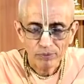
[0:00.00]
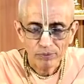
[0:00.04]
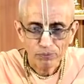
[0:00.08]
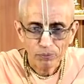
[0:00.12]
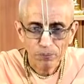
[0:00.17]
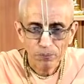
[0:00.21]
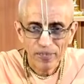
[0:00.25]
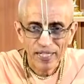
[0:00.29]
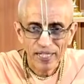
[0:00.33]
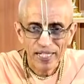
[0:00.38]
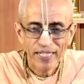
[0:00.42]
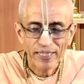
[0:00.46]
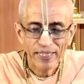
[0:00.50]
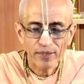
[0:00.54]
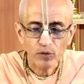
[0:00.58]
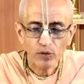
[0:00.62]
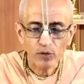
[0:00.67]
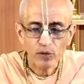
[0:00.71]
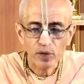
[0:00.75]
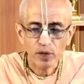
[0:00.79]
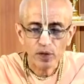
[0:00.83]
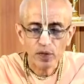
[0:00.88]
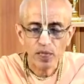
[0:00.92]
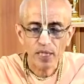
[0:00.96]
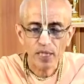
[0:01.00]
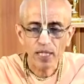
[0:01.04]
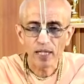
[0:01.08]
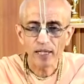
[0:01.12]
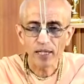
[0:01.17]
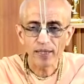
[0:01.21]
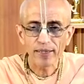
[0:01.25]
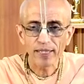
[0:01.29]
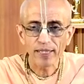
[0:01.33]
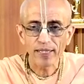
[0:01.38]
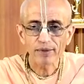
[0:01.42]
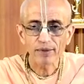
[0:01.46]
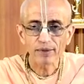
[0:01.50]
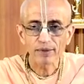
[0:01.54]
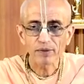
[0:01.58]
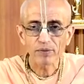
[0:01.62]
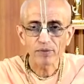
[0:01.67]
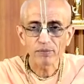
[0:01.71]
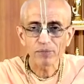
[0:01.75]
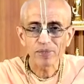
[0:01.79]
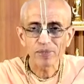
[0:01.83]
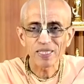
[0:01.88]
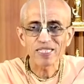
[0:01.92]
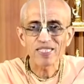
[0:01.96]
pray to Krishna
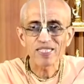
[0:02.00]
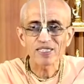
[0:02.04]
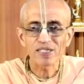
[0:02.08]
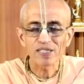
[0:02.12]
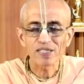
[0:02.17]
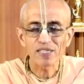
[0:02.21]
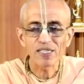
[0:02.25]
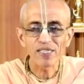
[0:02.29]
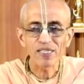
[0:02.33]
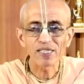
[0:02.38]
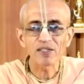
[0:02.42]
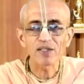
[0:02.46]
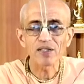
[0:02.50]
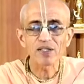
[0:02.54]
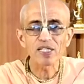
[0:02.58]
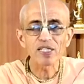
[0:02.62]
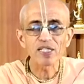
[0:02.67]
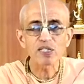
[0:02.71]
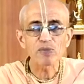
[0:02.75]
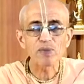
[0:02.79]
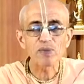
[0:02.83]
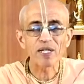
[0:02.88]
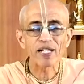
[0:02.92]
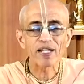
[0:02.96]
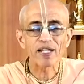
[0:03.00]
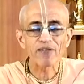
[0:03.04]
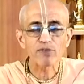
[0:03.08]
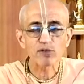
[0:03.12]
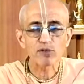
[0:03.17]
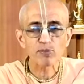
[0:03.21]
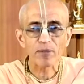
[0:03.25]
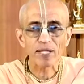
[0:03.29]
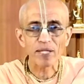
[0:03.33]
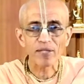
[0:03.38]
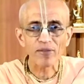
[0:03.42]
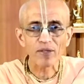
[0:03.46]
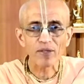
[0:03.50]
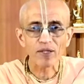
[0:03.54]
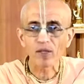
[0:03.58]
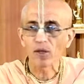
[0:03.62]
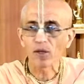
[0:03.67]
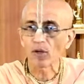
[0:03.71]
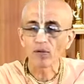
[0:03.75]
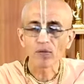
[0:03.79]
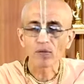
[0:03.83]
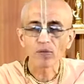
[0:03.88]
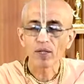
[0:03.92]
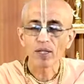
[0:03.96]
that please increase my lifespan.
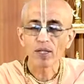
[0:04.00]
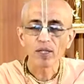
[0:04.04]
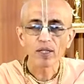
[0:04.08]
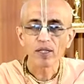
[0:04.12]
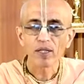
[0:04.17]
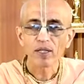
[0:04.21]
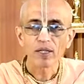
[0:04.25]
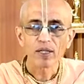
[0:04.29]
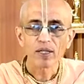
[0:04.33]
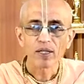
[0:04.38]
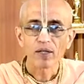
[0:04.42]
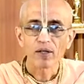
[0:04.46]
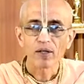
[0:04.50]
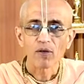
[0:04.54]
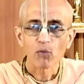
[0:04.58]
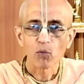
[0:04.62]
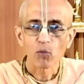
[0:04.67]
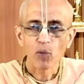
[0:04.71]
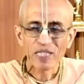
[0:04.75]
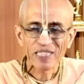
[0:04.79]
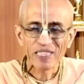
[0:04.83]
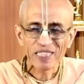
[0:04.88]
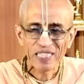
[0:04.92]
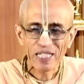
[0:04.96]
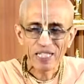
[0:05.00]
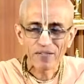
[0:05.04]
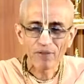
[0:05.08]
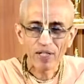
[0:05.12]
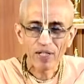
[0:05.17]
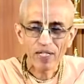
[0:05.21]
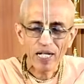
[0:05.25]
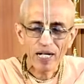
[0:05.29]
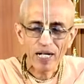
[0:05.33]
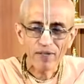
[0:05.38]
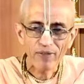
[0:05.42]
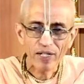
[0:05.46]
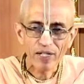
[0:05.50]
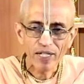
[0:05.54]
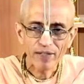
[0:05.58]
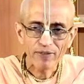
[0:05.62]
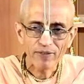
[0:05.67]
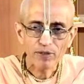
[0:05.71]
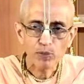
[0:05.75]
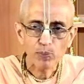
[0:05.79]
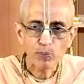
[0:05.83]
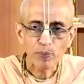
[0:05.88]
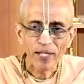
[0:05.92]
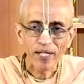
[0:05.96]
No, whatever our
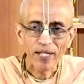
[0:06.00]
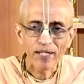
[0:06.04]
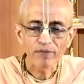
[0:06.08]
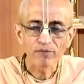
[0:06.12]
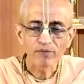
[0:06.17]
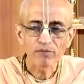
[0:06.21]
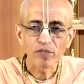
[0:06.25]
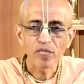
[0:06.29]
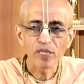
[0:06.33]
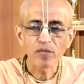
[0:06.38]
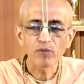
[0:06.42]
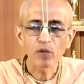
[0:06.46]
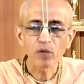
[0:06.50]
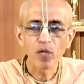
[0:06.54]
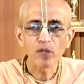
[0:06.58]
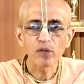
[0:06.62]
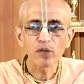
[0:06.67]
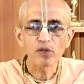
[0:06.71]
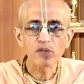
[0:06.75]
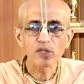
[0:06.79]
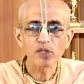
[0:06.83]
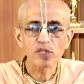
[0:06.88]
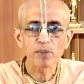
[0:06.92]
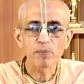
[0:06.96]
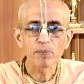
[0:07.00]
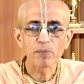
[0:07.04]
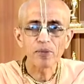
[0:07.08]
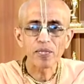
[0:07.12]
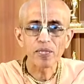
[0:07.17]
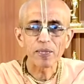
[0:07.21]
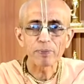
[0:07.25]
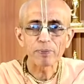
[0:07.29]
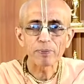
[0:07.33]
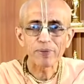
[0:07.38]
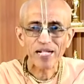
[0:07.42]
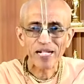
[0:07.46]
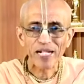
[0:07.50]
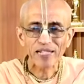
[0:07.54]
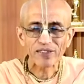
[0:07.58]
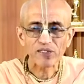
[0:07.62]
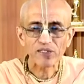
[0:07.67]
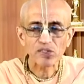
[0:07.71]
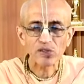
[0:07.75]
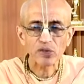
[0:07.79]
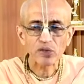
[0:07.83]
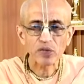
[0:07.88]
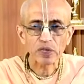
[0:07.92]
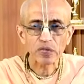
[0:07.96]
lifespan, we want to simply
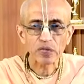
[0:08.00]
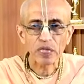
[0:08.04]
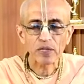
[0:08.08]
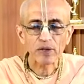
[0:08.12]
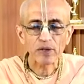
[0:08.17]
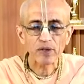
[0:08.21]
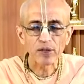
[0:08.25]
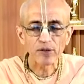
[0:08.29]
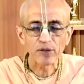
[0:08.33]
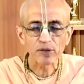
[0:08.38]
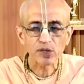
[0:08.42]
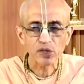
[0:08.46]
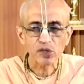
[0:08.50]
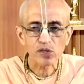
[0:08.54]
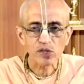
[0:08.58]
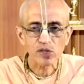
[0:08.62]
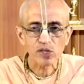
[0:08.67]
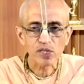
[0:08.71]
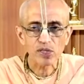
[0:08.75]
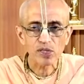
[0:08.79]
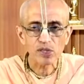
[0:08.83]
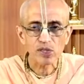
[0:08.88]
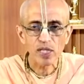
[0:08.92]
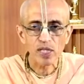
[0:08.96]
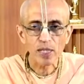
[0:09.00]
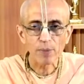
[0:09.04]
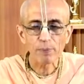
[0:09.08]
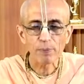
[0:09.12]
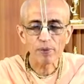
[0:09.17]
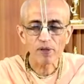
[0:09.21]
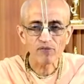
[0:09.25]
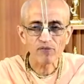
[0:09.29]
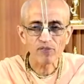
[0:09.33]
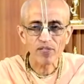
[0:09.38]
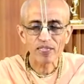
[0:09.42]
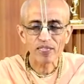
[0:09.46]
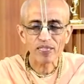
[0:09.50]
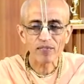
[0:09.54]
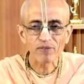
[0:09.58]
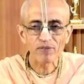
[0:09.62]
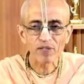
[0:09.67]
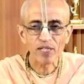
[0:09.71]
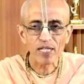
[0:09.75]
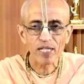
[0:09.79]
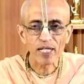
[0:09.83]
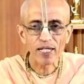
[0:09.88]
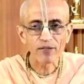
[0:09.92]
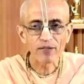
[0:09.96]
practice Krishna consciousness and perfect our
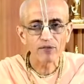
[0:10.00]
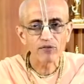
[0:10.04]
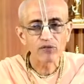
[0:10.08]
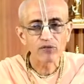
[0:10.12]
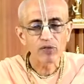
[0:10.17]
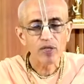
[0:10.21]
life